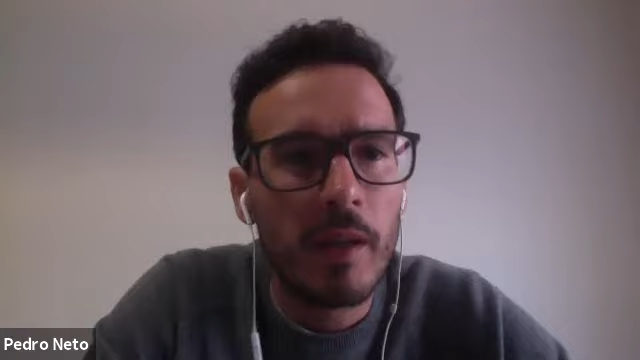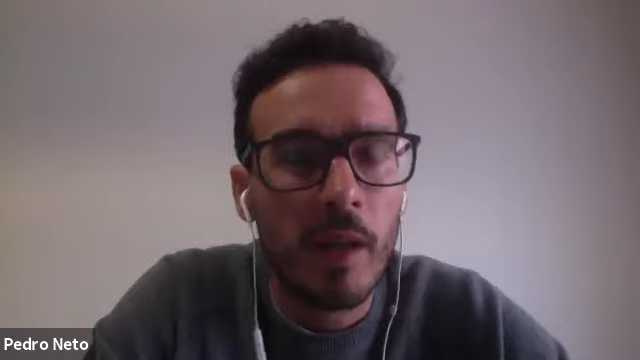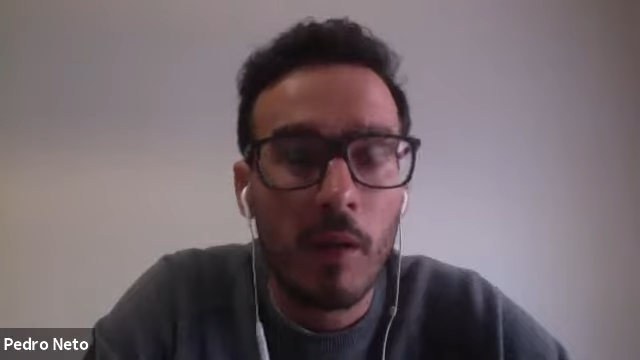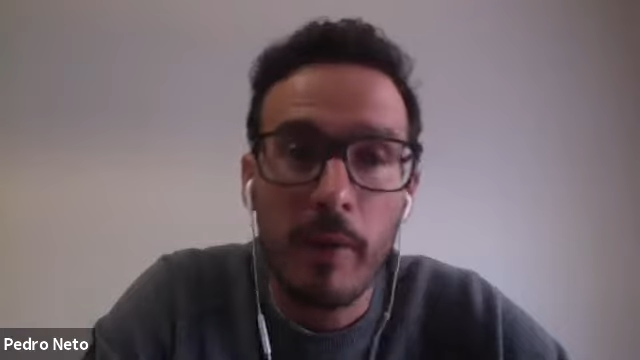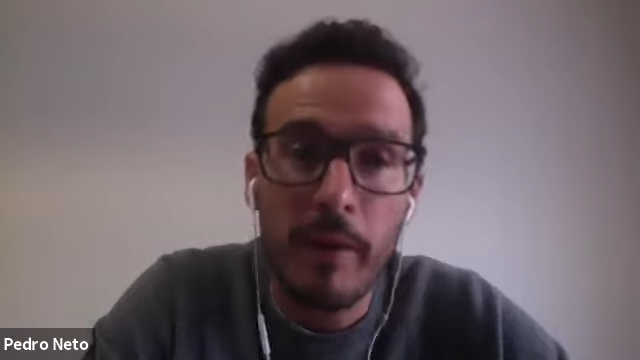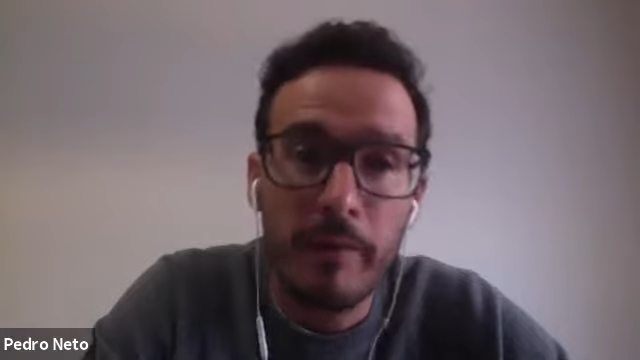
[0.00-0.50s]

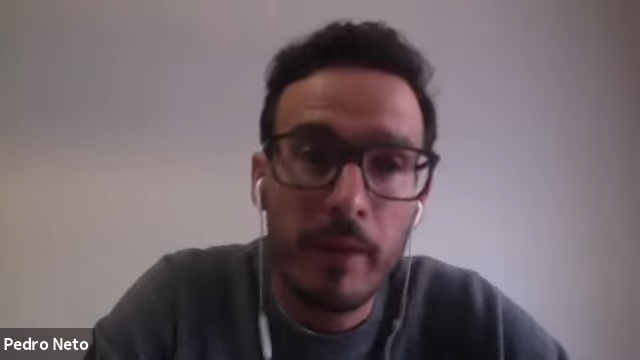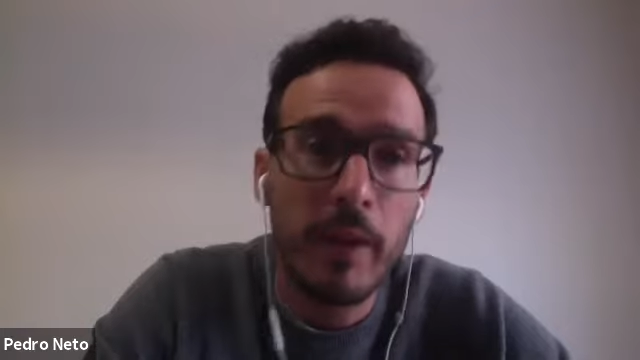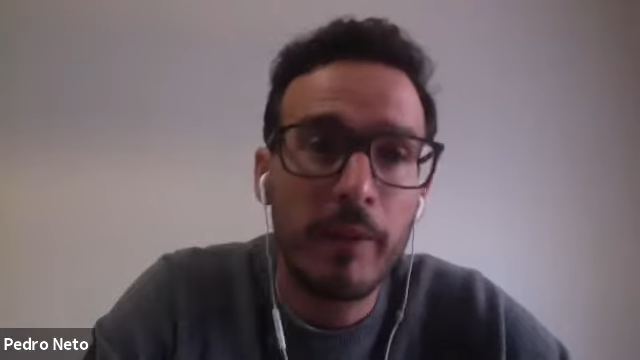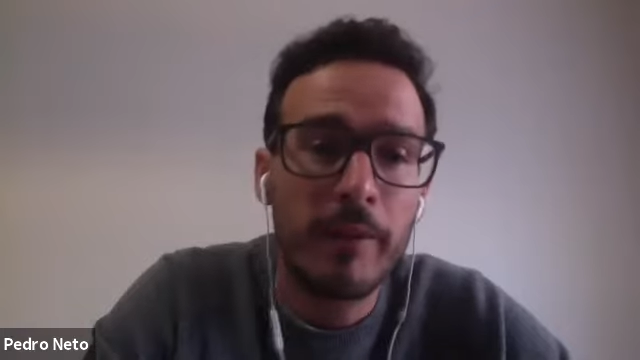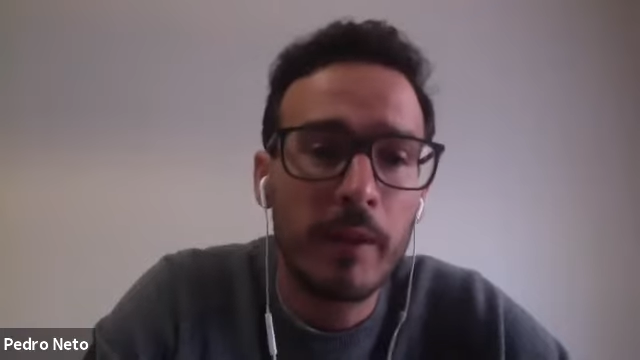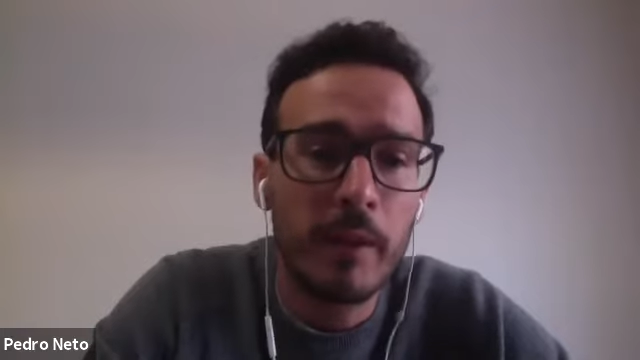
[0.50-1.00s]
However, I
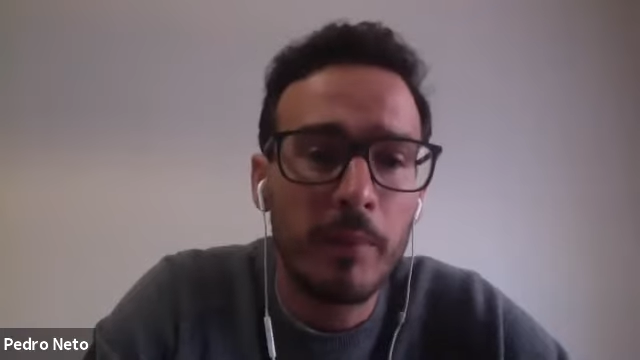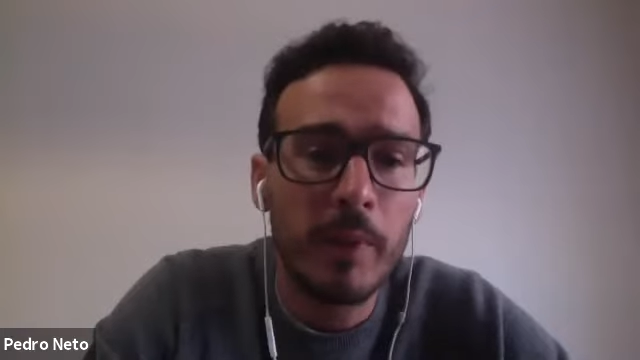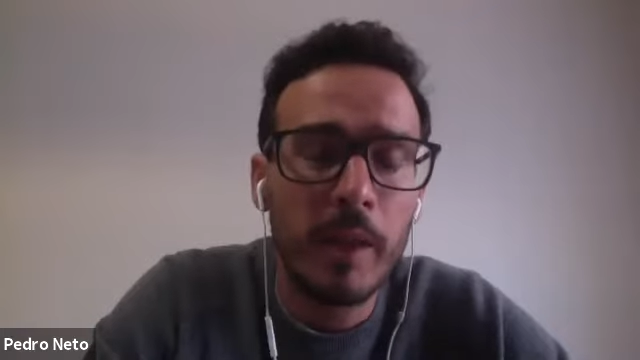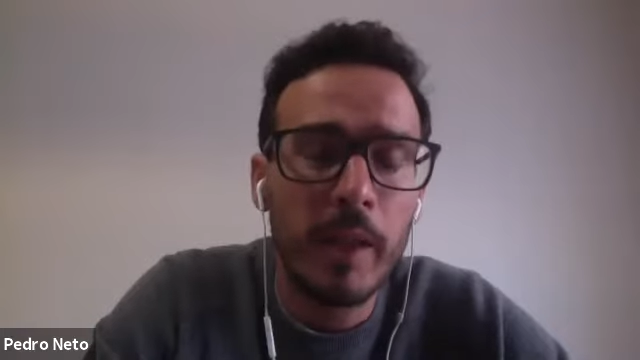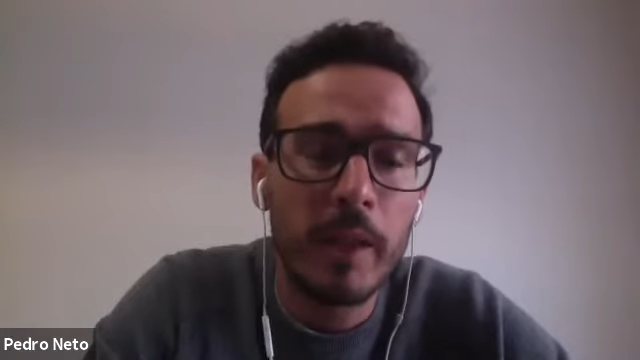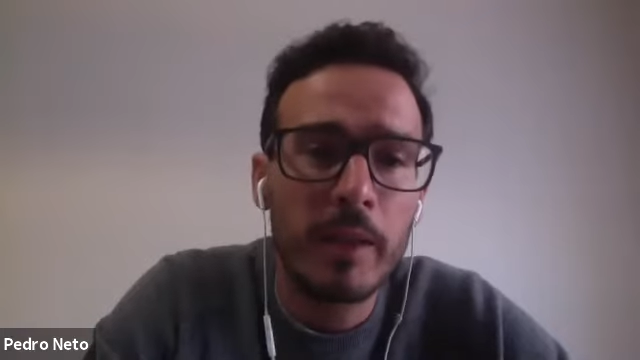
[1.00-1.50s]
think the
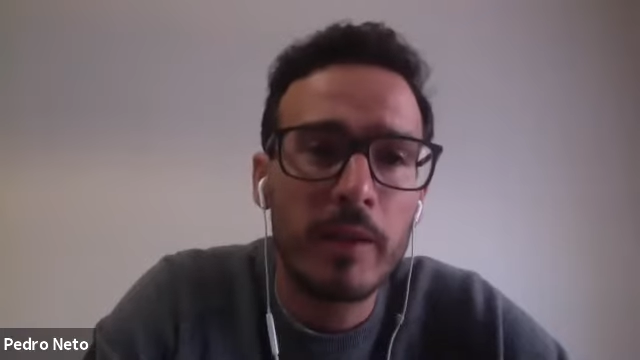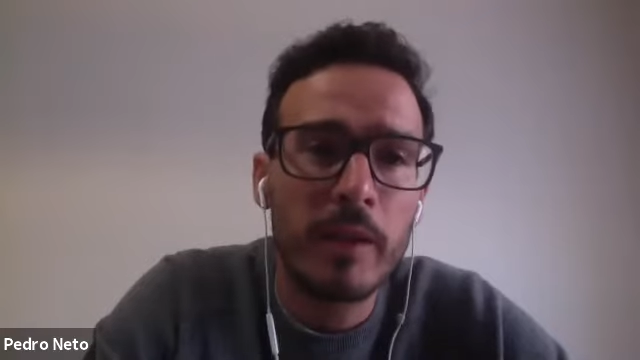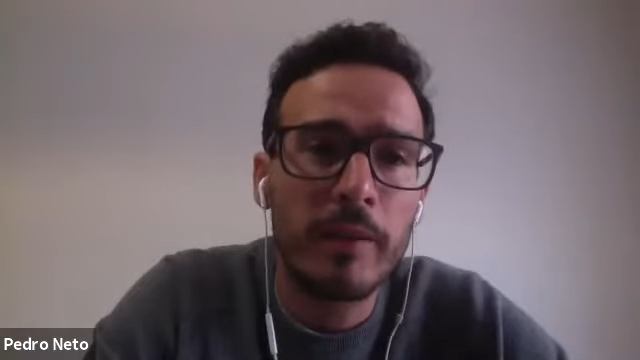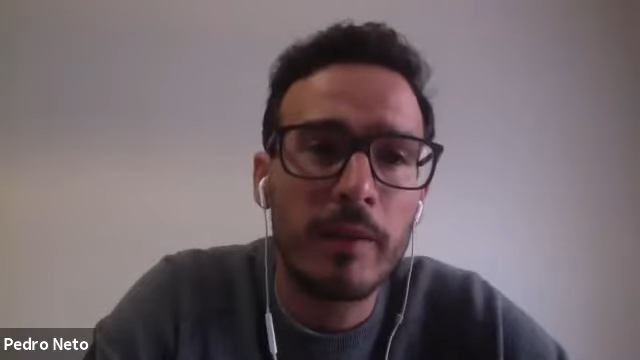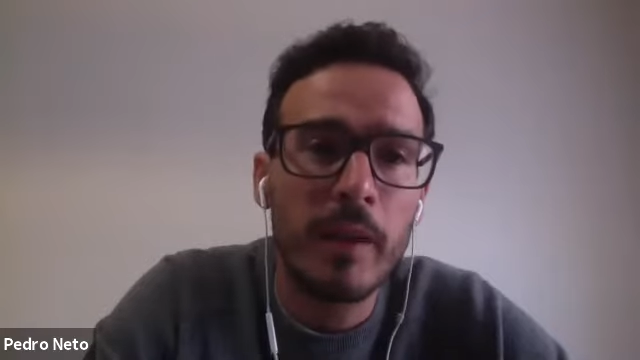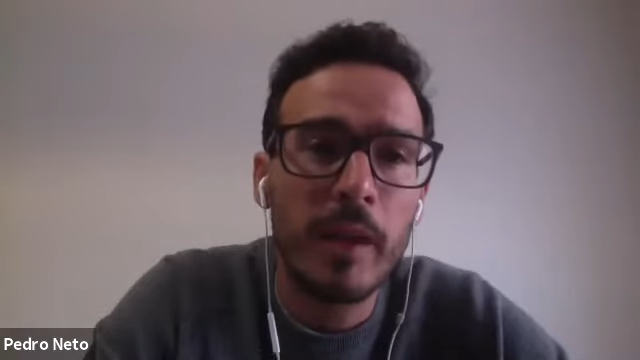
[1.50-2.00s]
players,
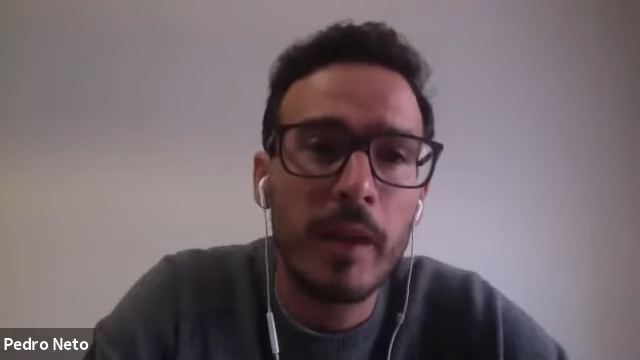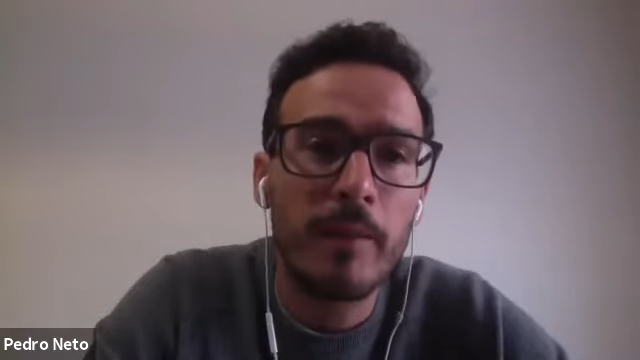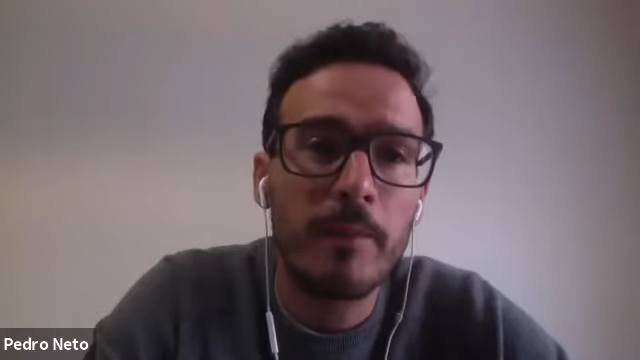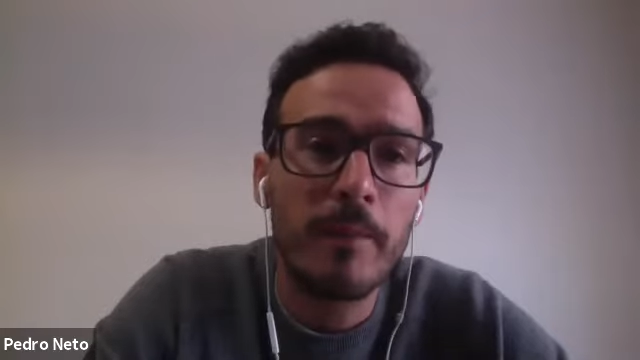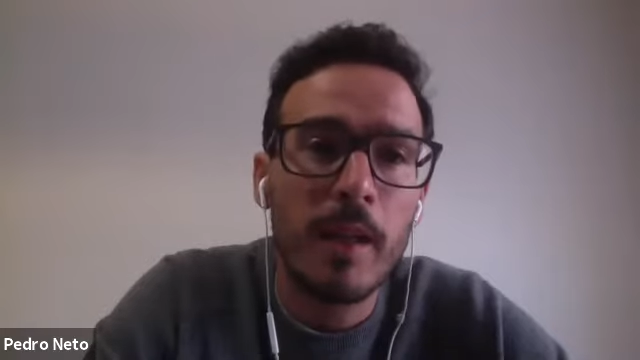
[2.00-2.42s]
if they